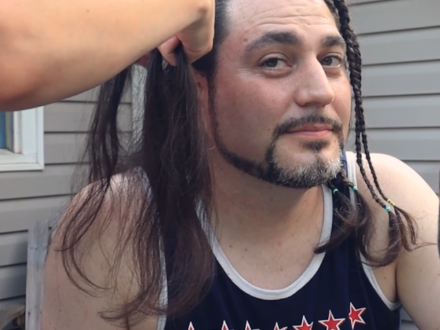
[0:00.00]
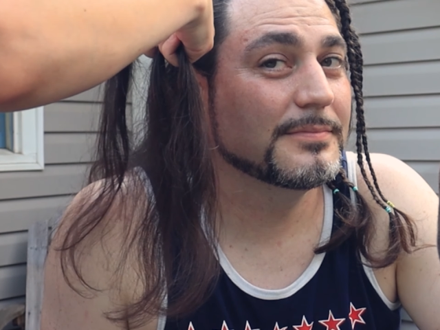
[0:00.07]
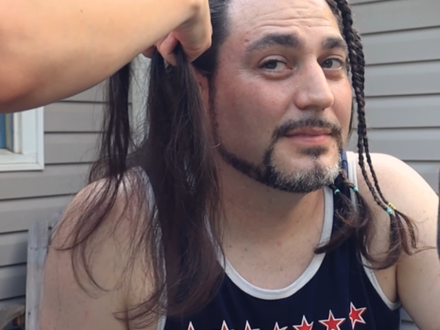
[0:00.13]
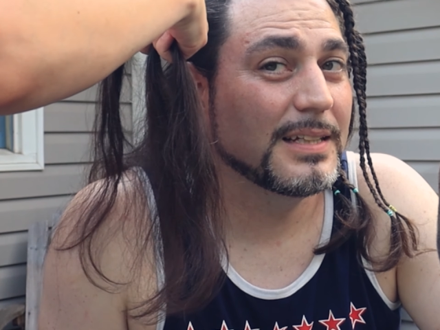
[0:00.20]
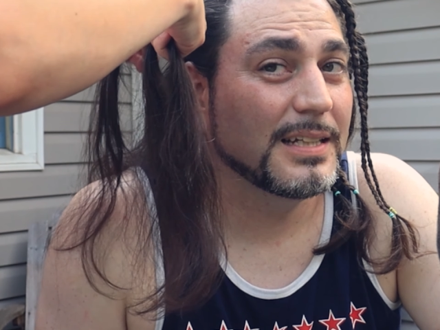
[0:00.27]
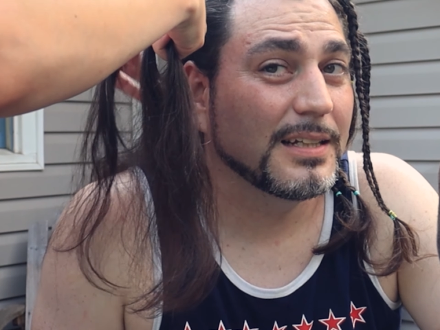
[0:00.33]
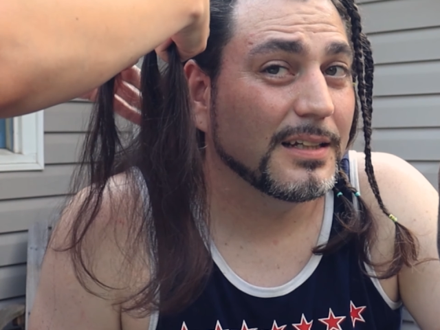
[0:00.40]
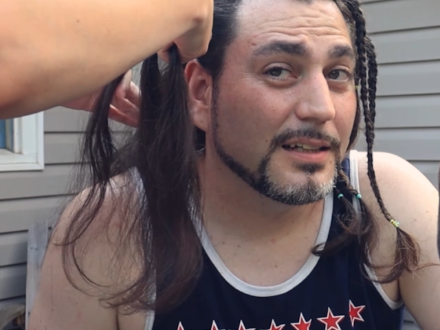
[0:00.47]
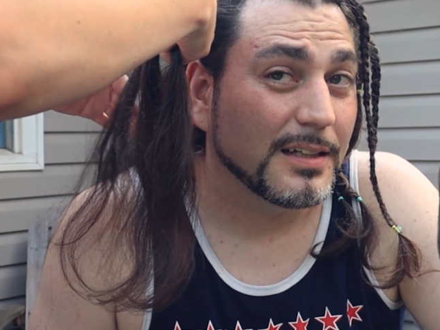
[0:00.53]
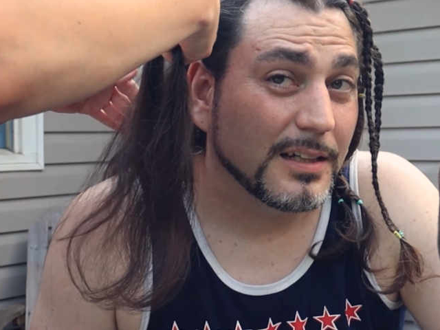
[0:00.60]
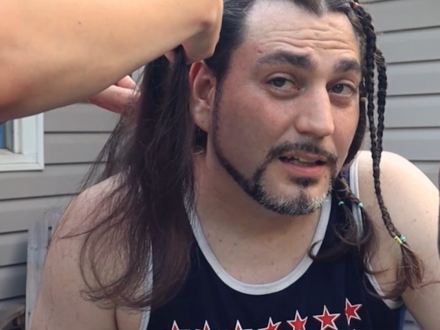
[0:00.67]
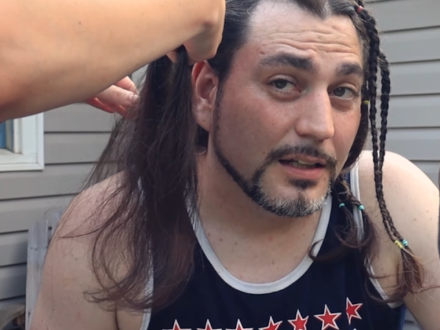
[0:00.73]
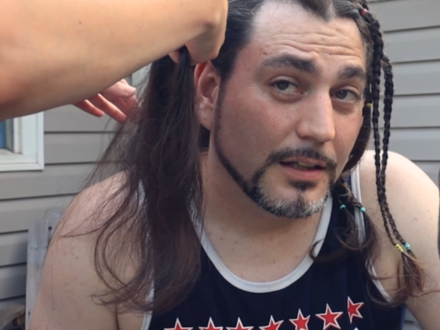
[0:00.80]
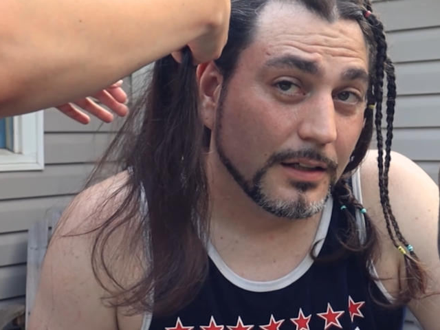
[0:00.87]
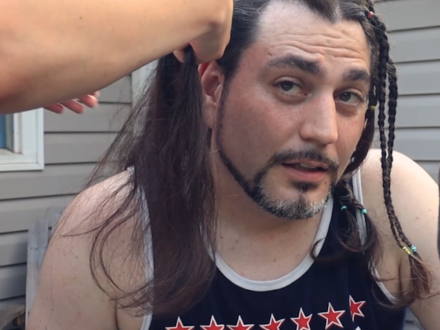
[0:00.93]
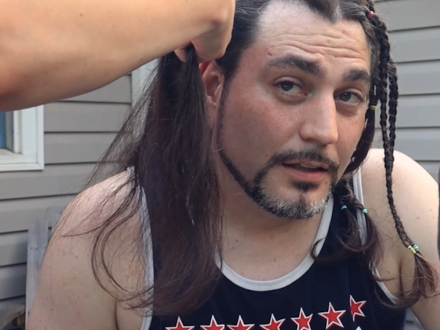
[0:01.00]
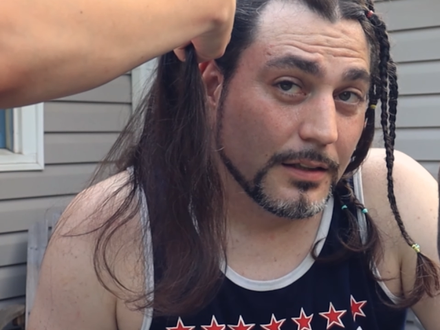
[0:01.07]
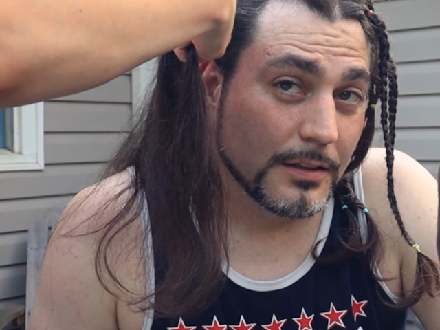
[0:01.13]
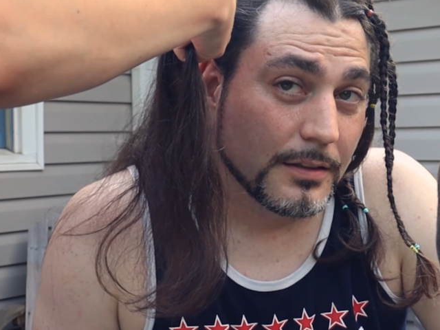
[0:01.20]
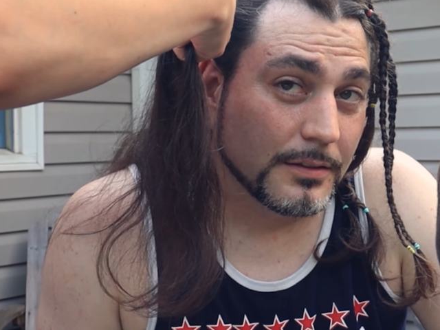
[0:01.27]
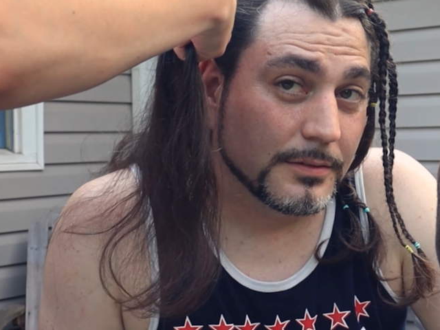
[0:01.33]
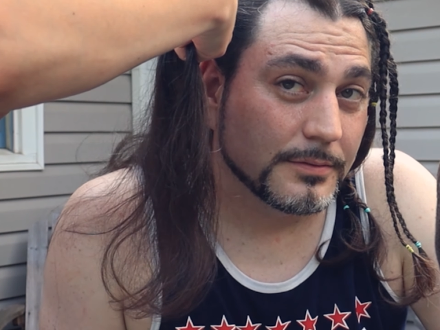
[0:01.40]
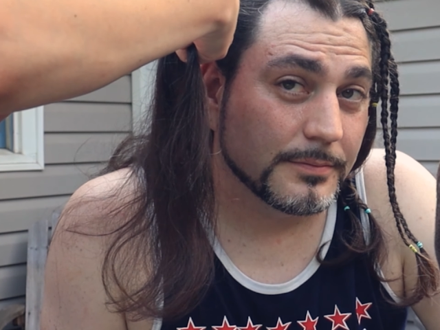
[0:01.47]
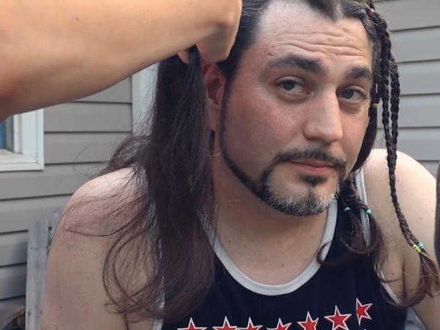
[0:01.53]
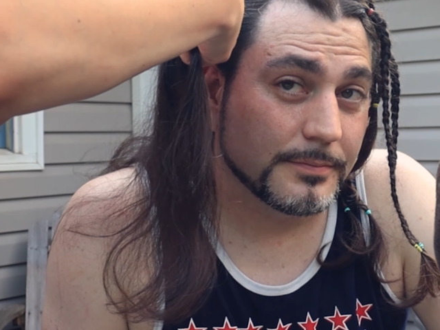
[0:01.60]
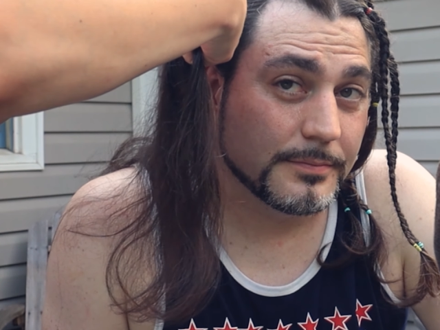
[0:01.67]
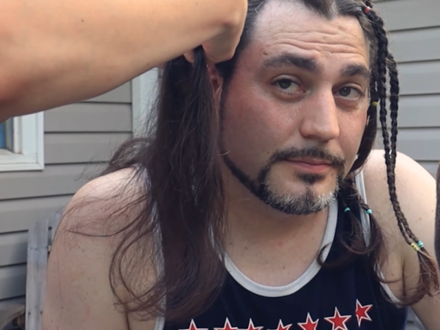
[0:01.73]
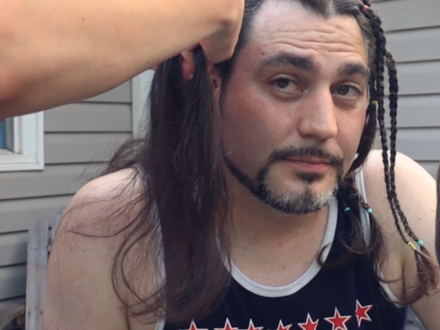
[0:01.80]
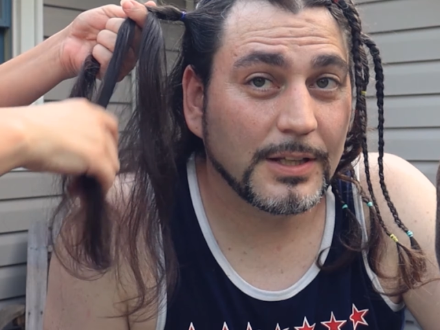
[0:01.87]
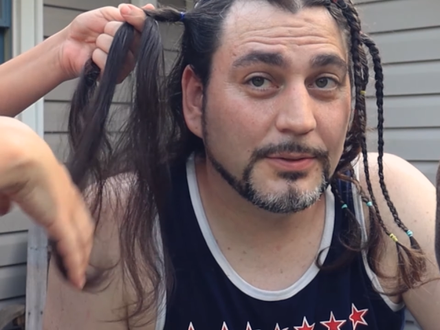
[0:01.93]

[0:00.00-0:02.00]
I don't know what that was, but that was not Taz.